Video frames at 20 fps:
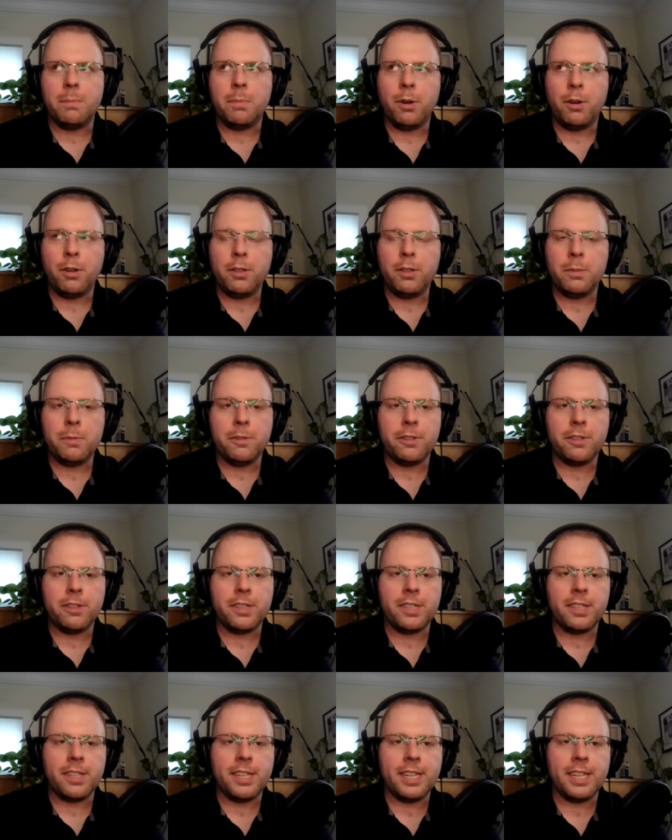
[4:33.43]
Baltimore
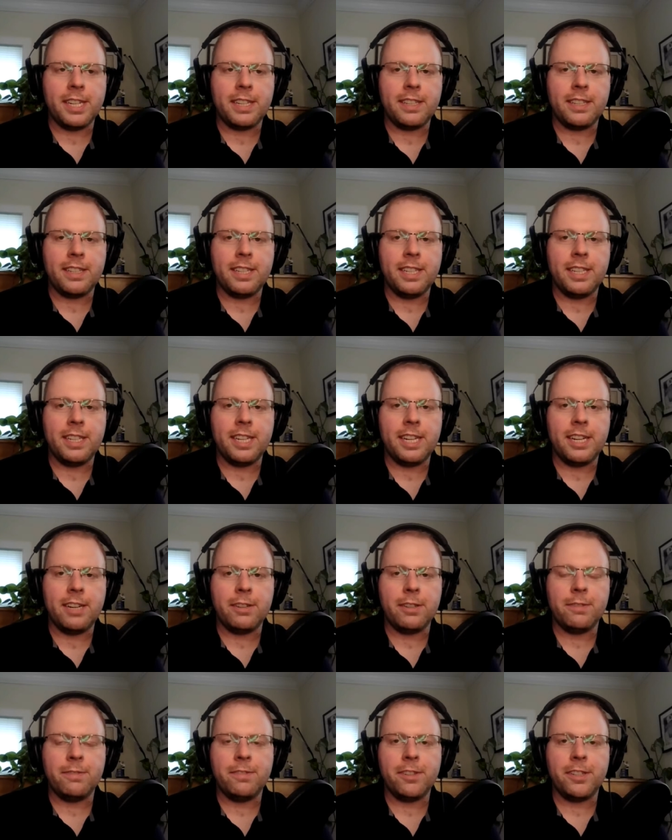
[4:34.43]
is like the now
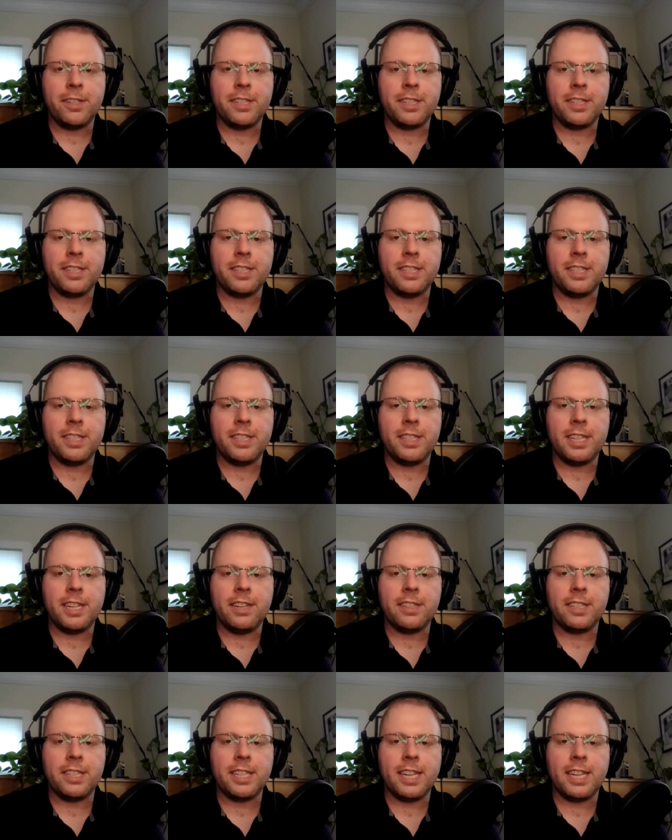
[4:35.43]
defunct
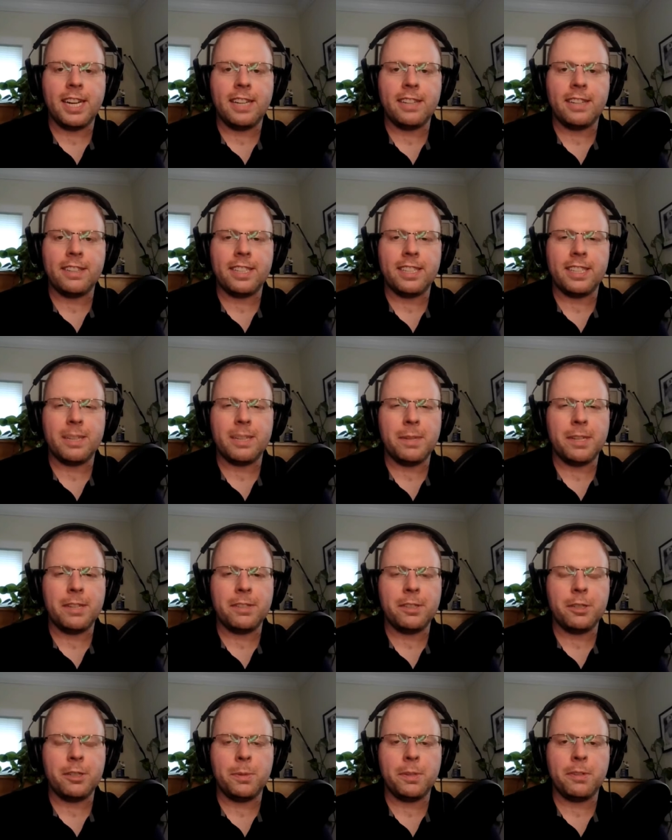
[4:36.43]
Towson Catholic. They may have
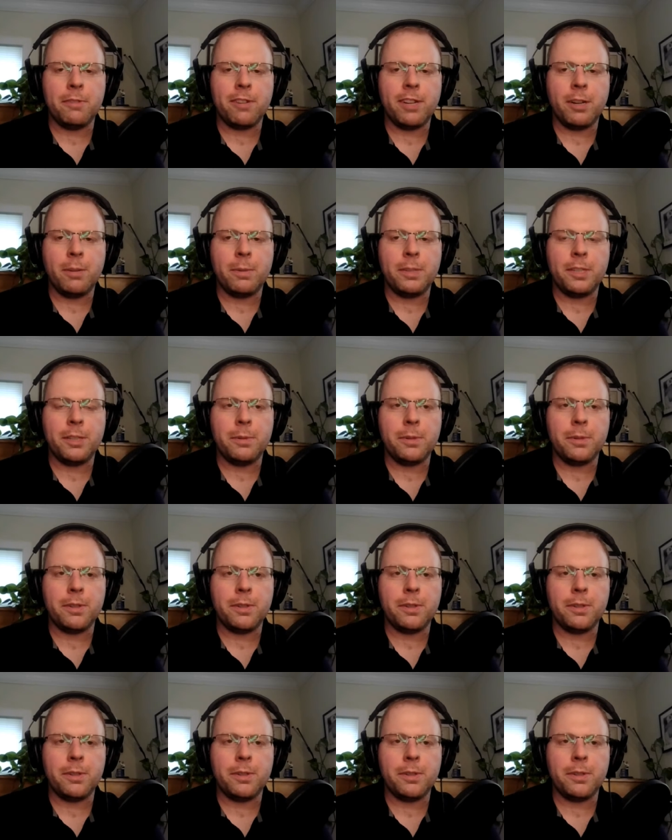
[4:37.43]
still been around when you